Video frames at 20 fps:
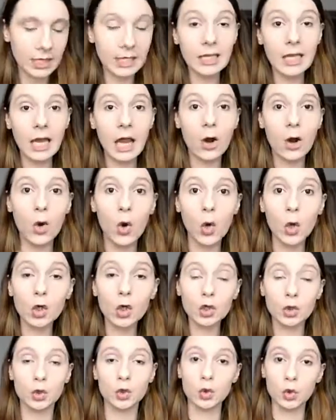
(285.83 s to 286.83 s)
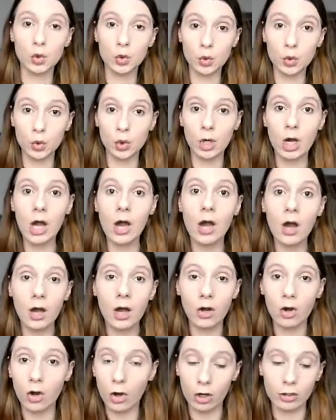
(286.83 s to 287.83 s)
Now on to
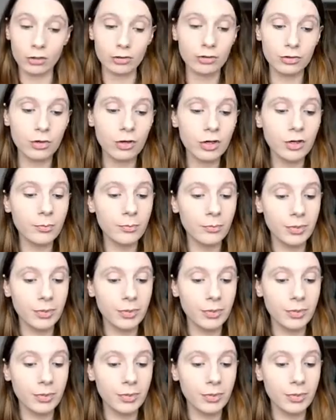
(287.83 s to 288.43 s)
contour,